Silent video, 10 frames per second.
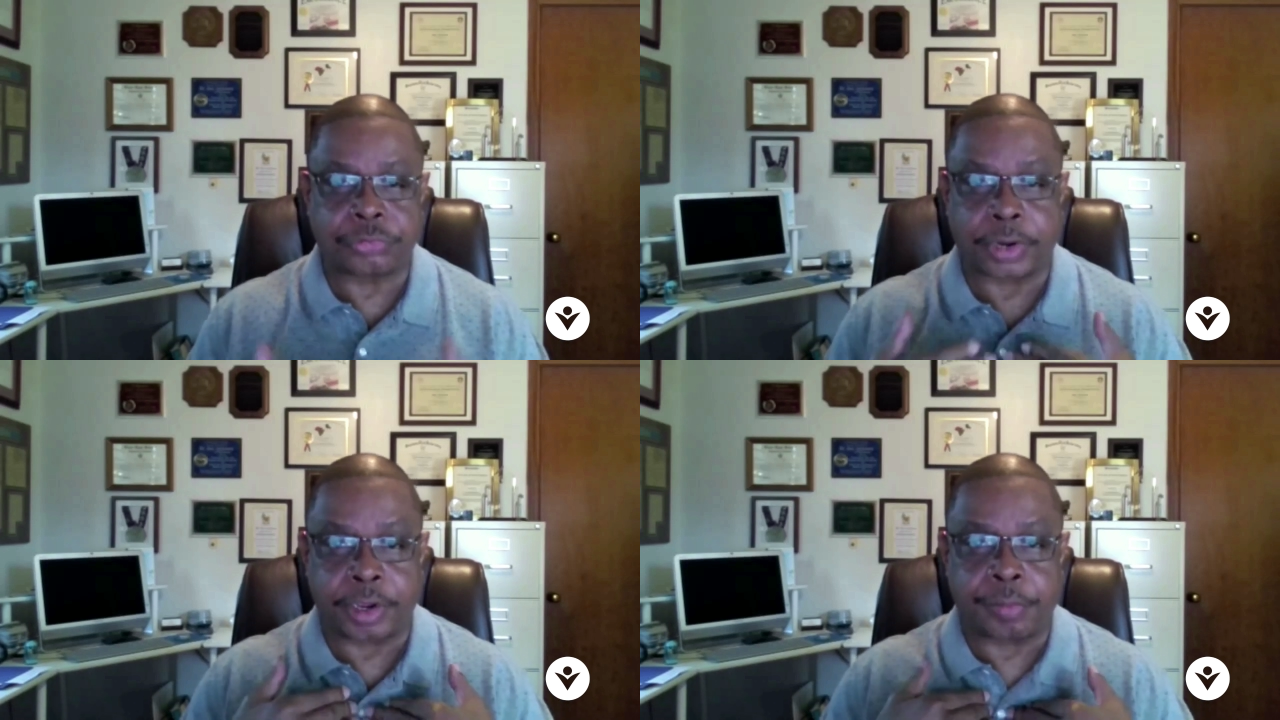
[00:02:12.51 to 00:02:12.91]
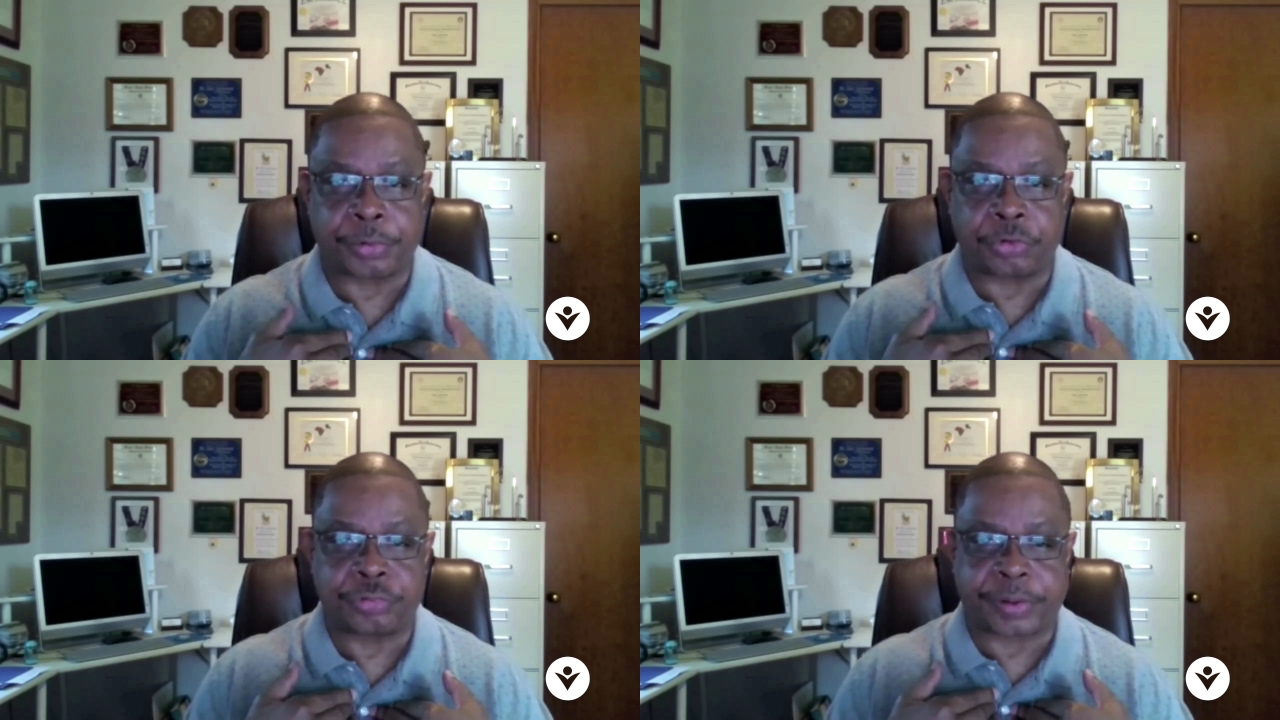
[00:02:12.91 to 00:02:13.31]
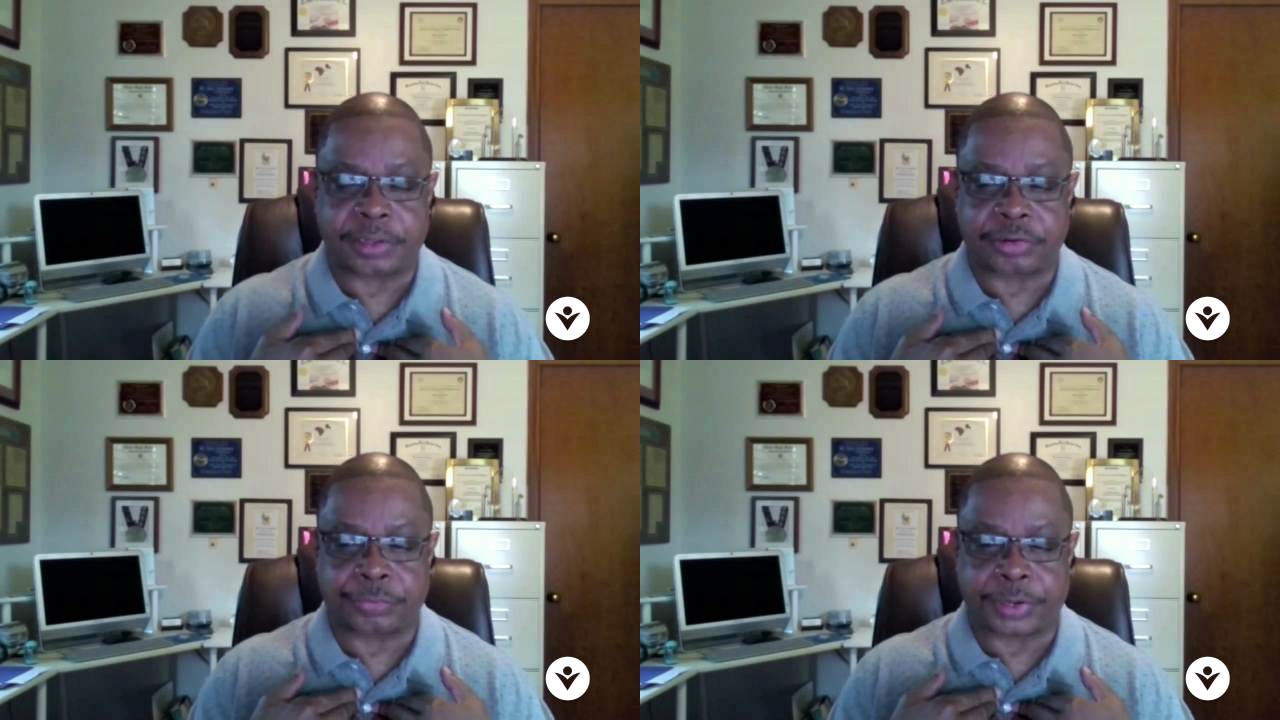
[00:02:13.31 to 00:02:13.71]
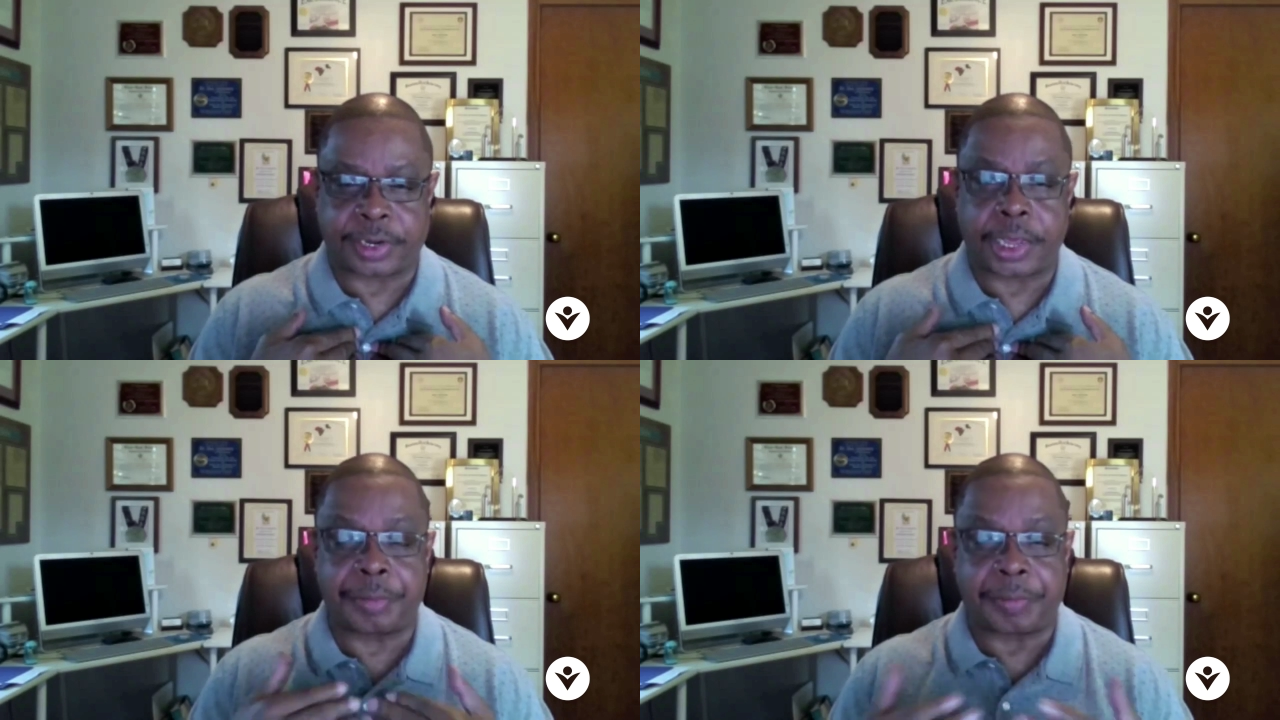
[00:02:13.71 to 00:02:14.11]
so they approached Project
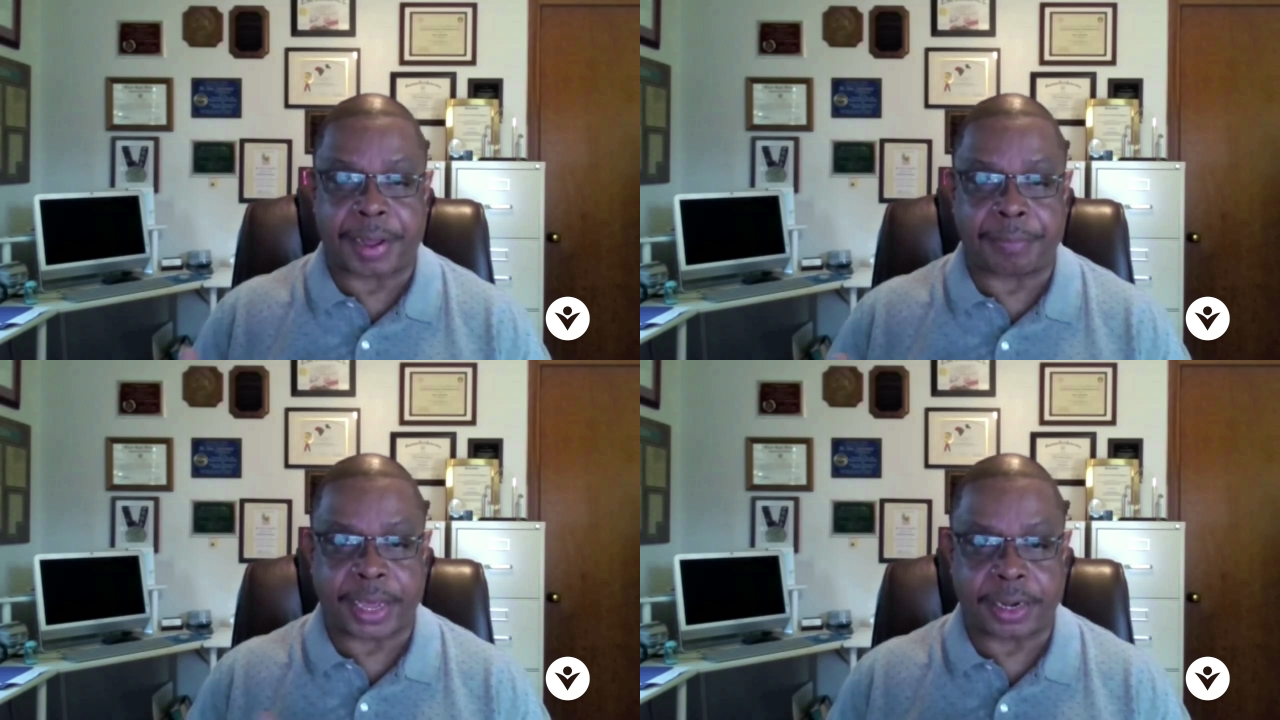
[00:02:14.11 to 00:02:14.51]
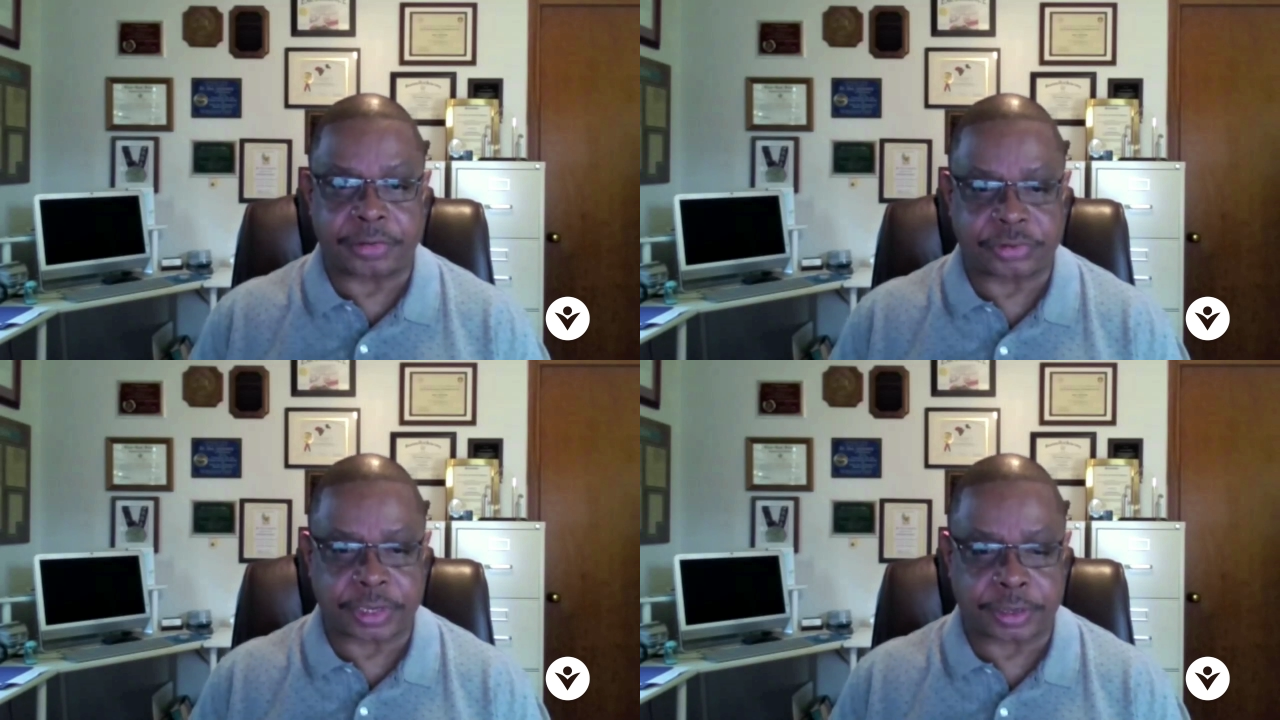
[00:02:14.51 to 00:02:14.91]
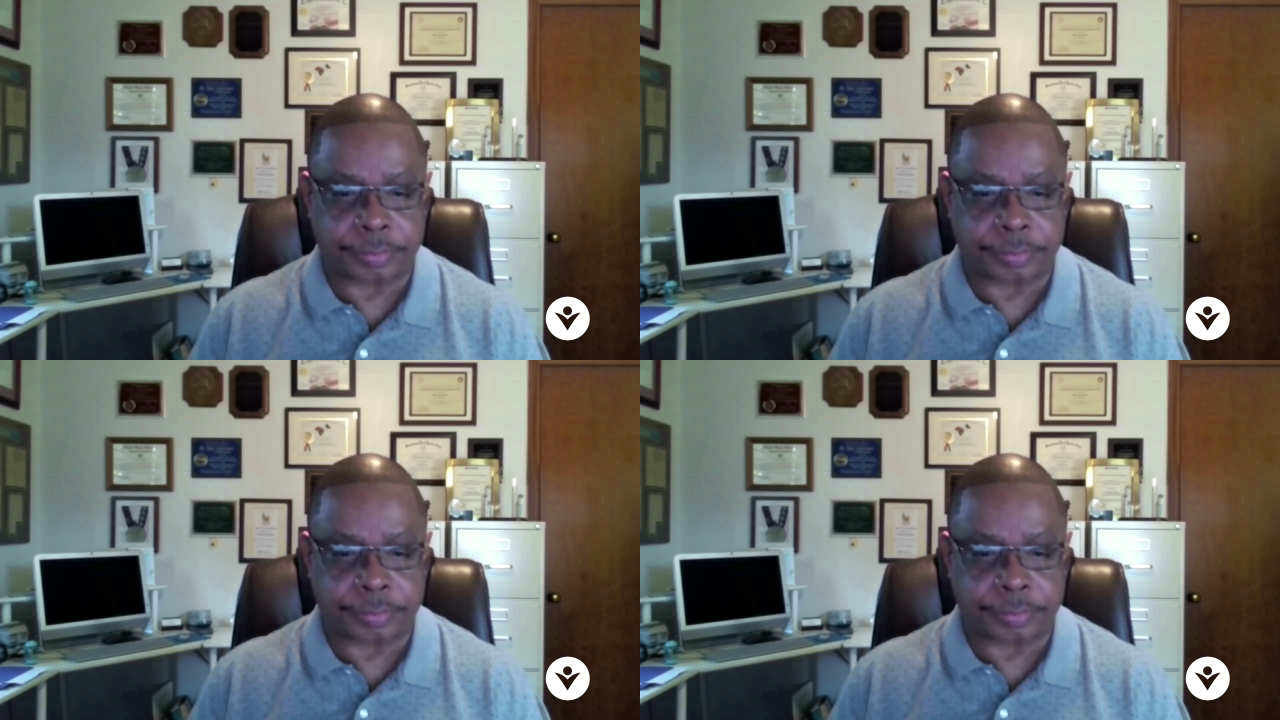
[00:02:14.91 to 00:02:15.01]
Reclaim about managing